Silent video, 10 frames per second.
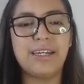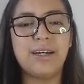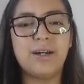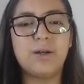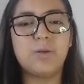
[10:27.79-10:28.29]

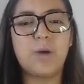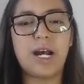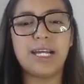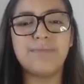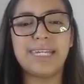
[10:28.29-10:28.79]

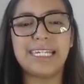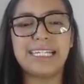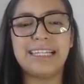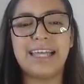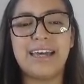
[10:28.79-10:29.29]
Hawaii May
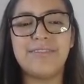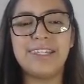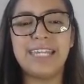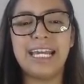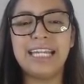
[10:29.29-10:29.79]

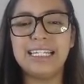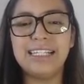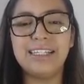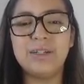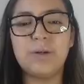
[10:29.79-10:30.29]
11th, and
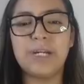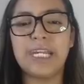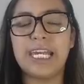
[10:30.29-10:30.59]
Illinois